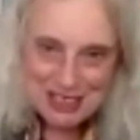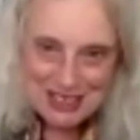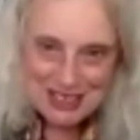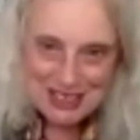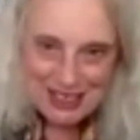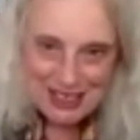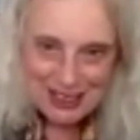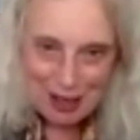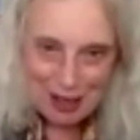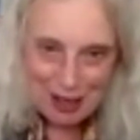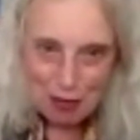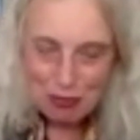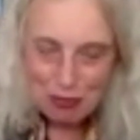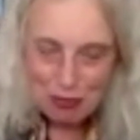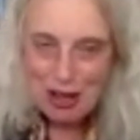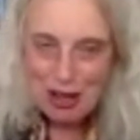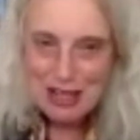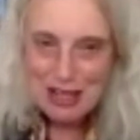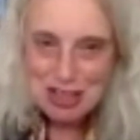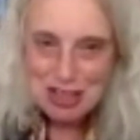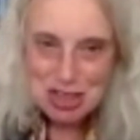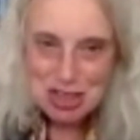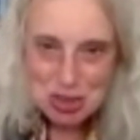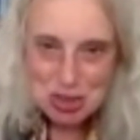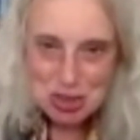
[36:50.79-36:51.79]
and I write
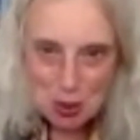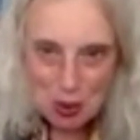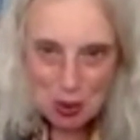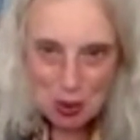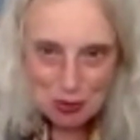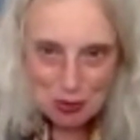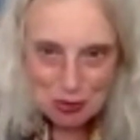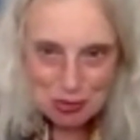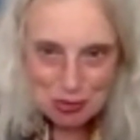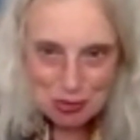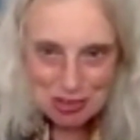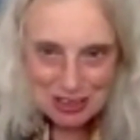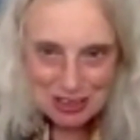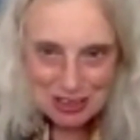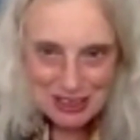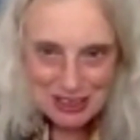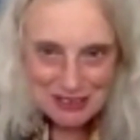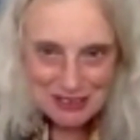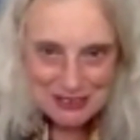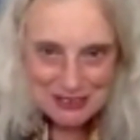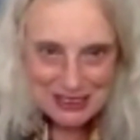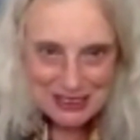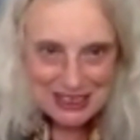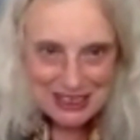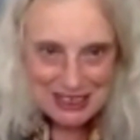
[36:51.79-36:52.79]
songs, and you
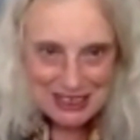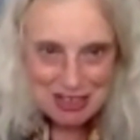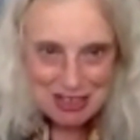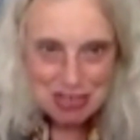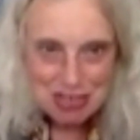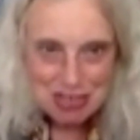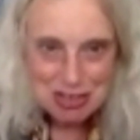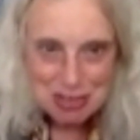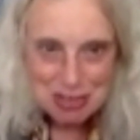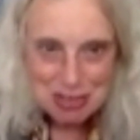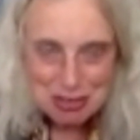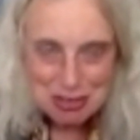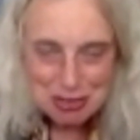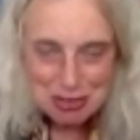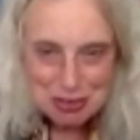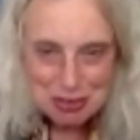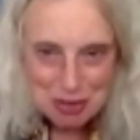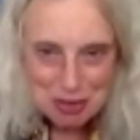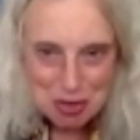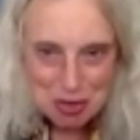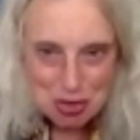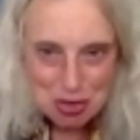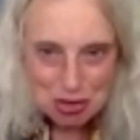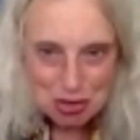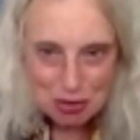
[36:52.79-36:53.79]
can listen to
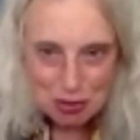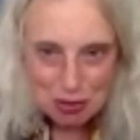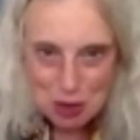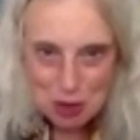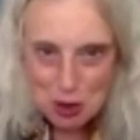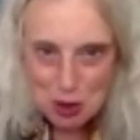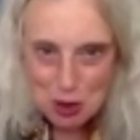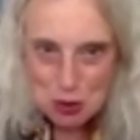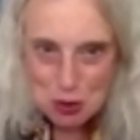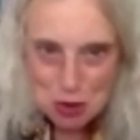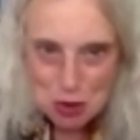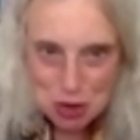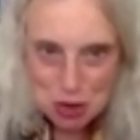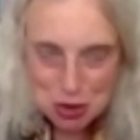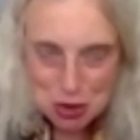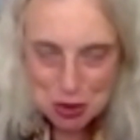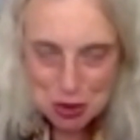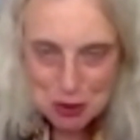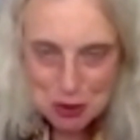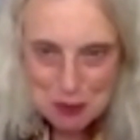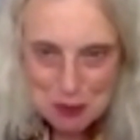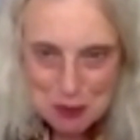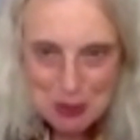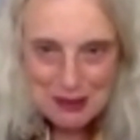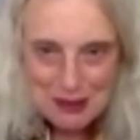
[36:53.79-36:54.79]
those on YouTube,
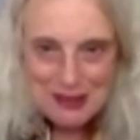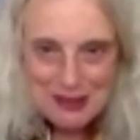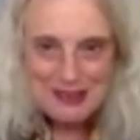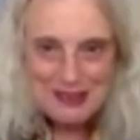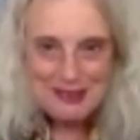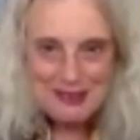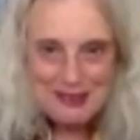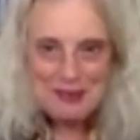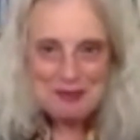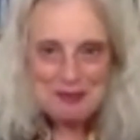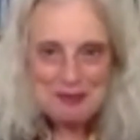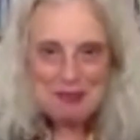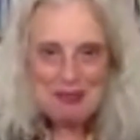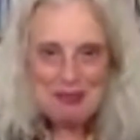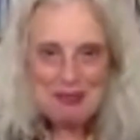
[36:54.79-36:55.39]
mm-hmm.